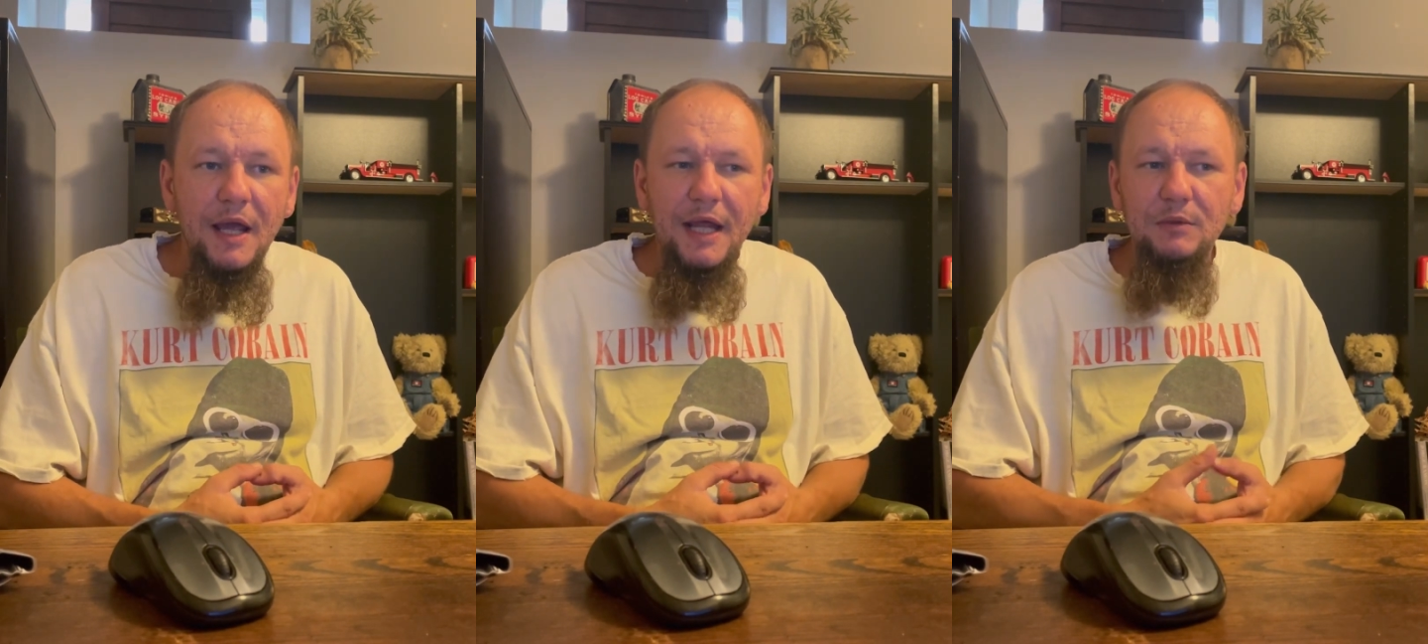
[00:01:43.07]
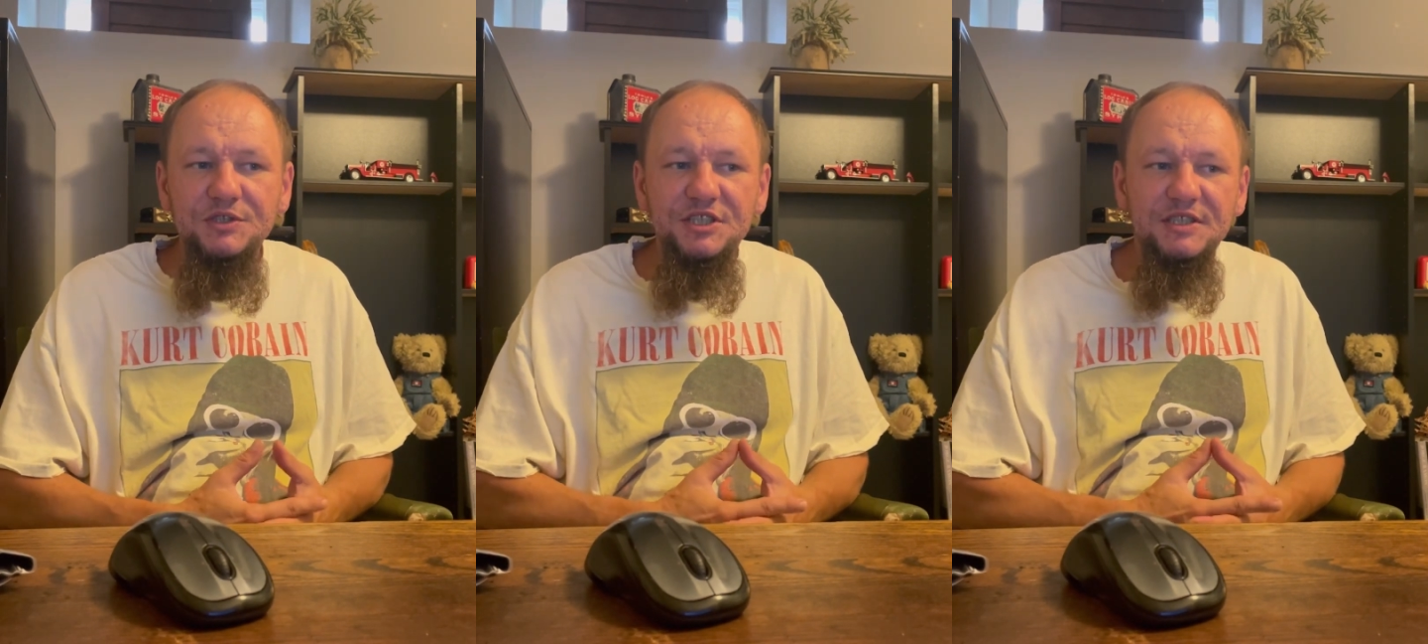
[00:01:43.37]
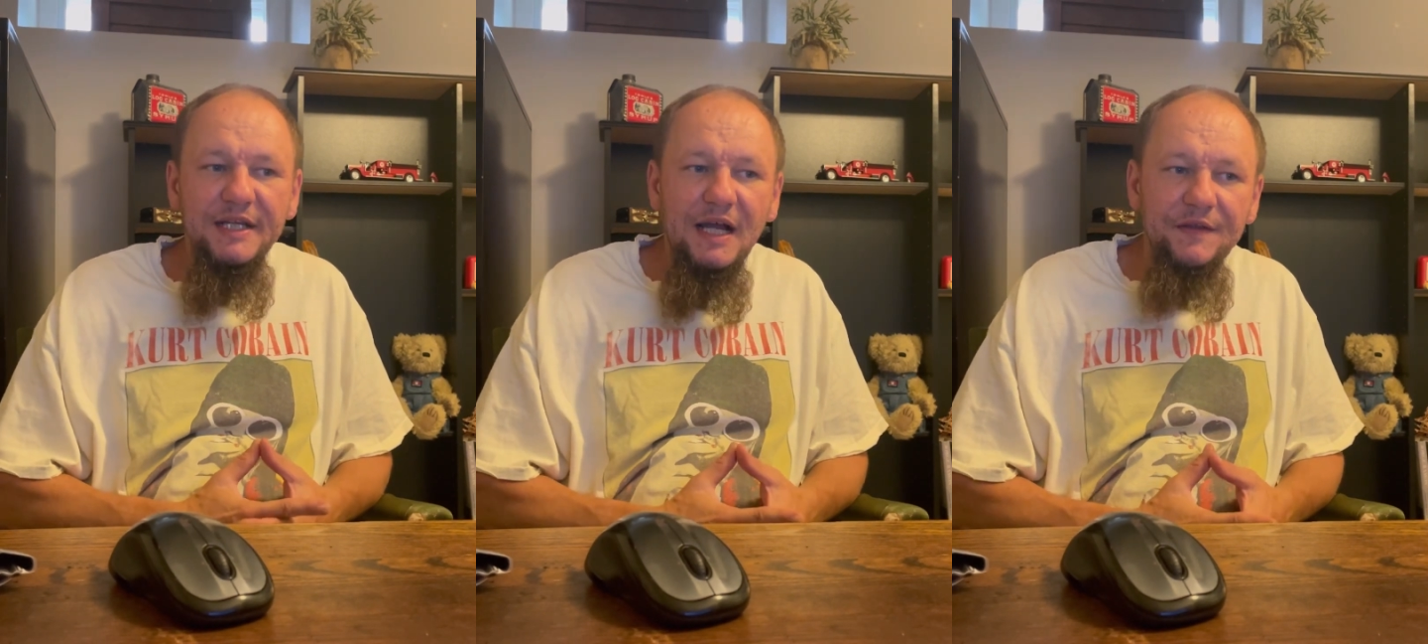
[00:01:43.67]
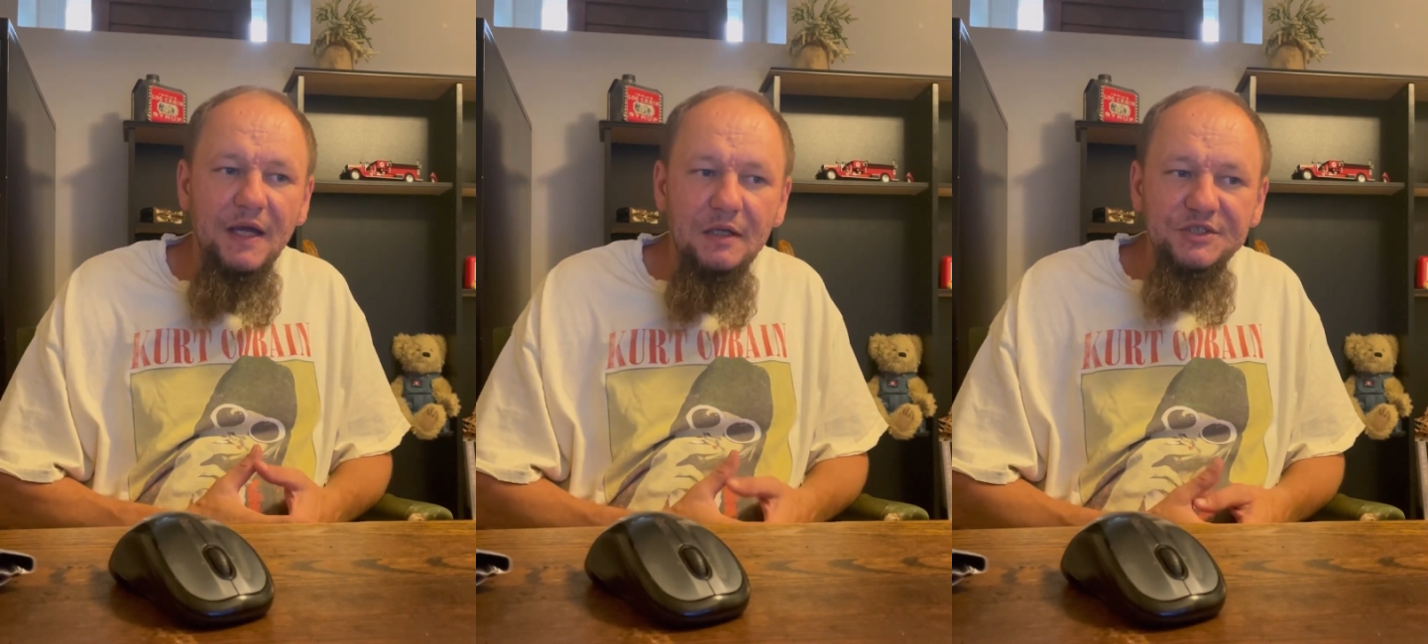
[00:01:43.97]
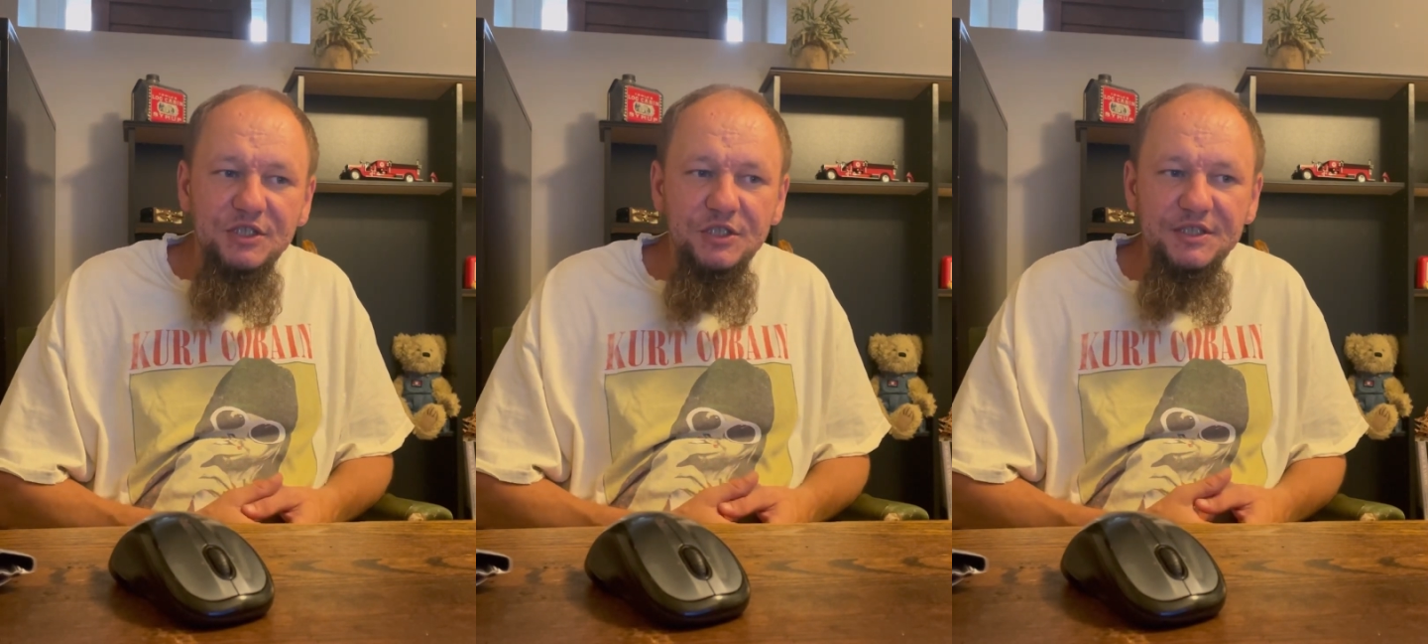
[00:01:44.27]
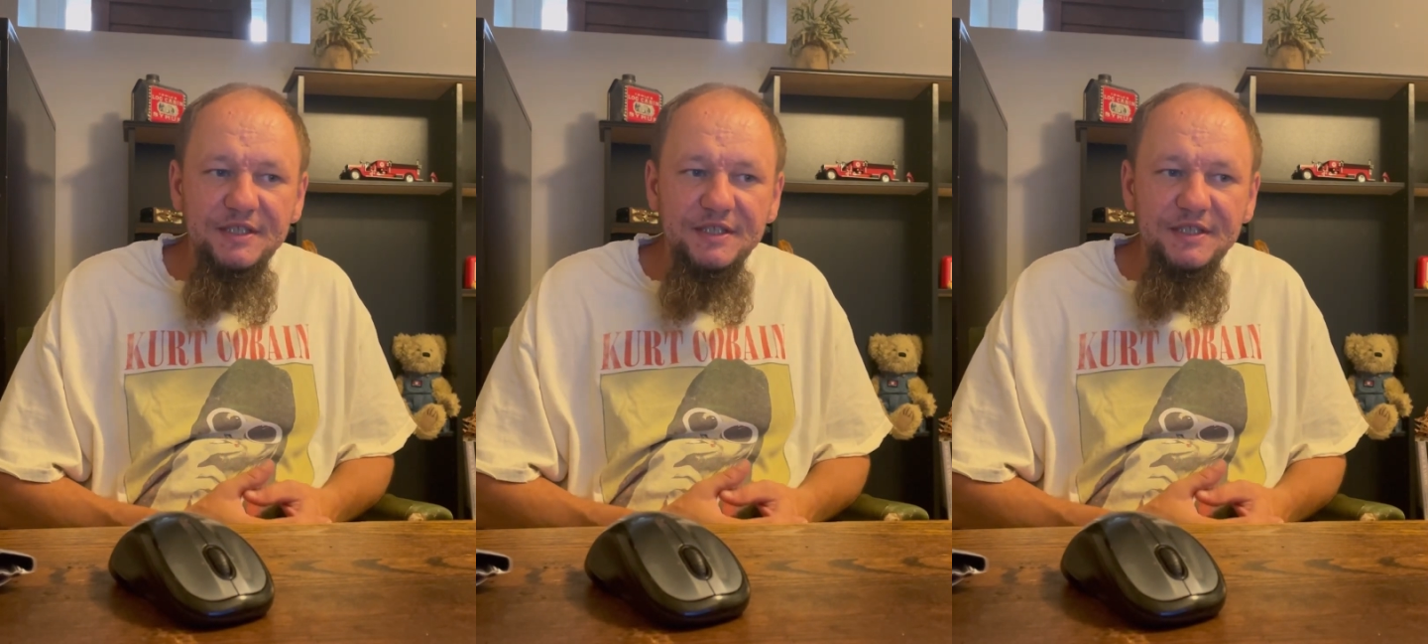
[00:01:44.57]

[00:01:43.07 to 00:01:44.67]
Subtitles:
and it was just like on the outskirts,